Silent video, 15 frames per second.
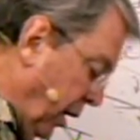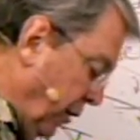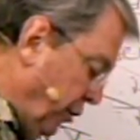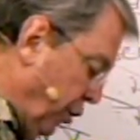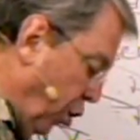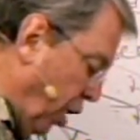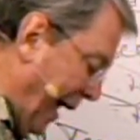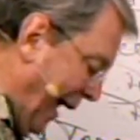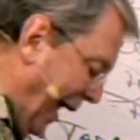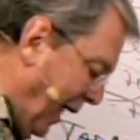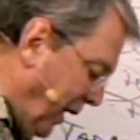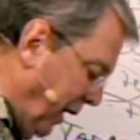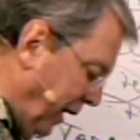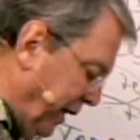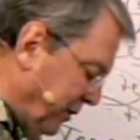nor
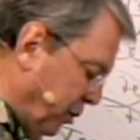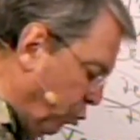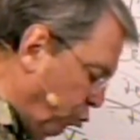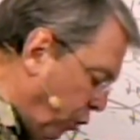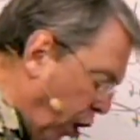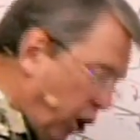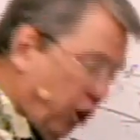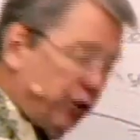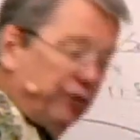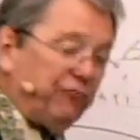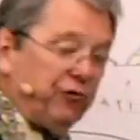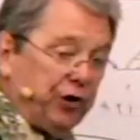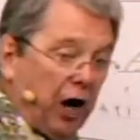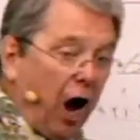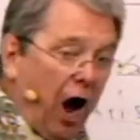handling the word
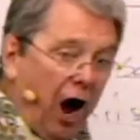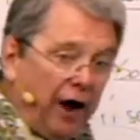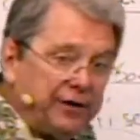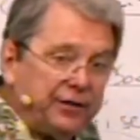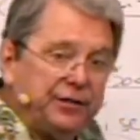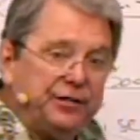of God